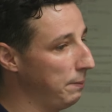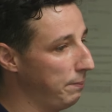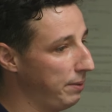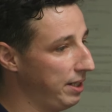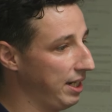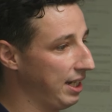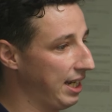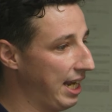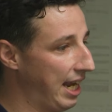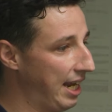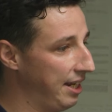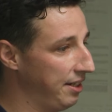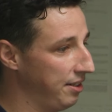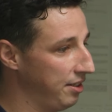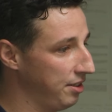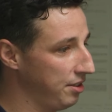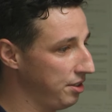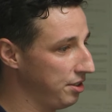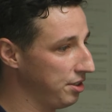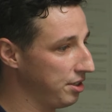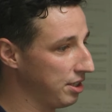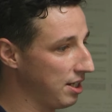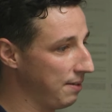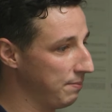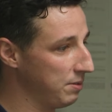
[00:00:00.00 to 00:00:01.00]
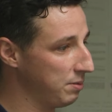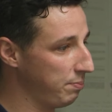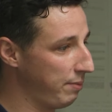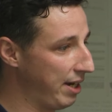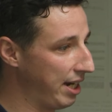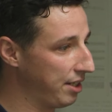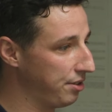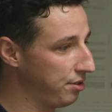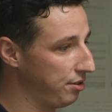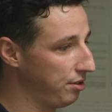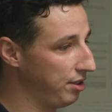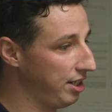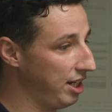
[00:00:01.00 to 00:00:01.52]
But again, it just comes
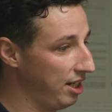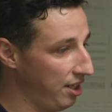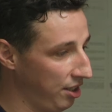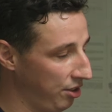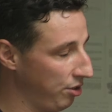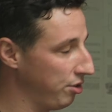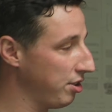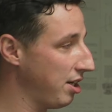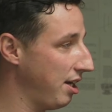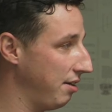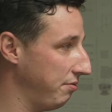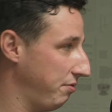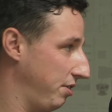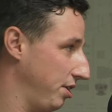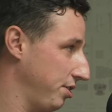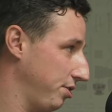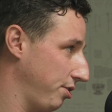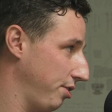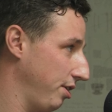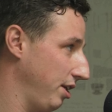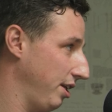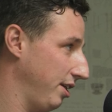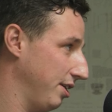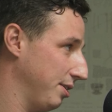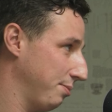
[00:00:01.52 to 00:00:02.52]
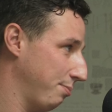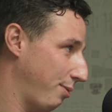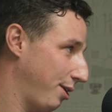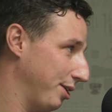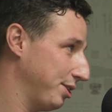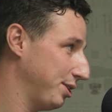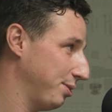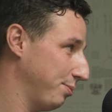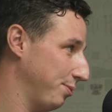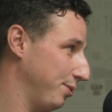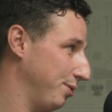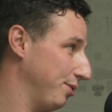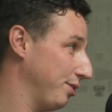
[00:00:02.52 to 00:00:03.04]
back to getting your cover as early as
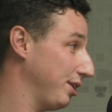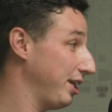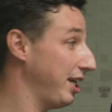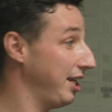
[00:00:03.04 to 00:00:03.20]
possible,